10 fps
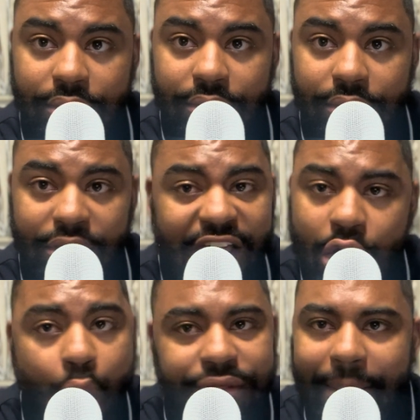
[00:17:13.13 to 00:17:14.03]
Let
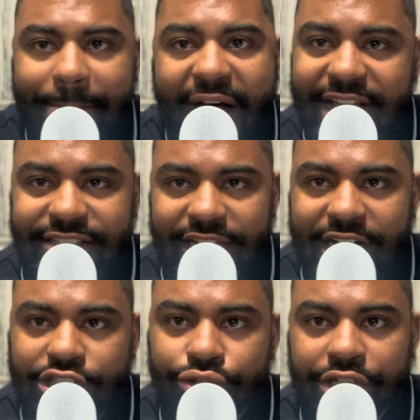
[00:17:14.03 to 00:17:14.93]
go of the mindset
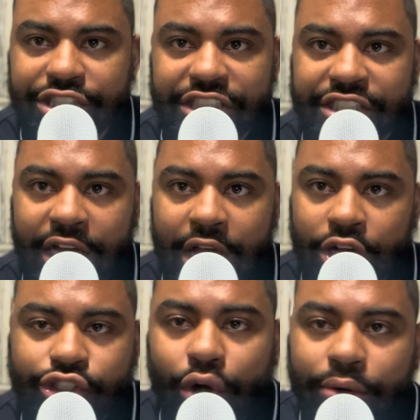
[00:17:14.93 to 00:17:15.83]
that you can just
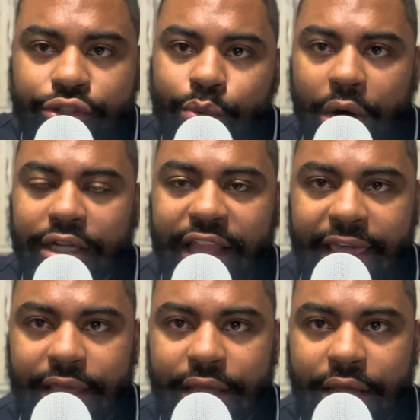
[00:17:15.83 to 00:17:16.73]
show up to work
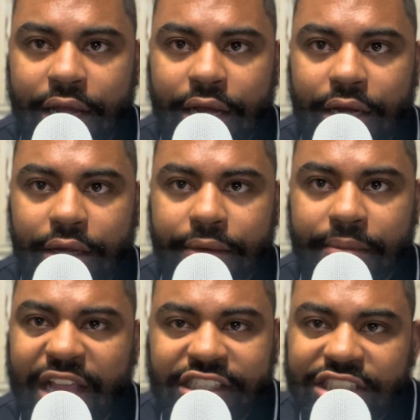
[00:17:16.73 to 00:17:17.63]
late
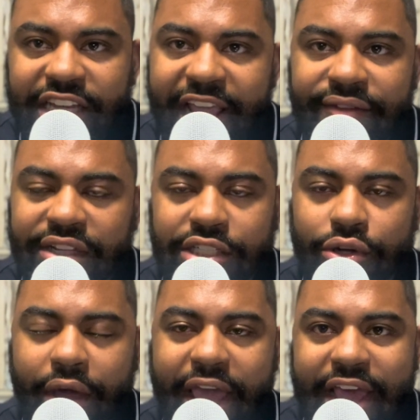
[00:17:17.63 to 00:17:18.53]
and just think everything's
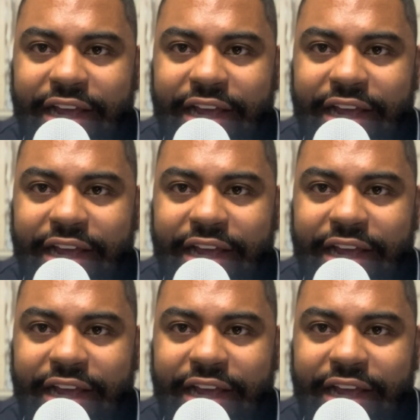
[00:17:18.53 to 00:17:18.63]
okay.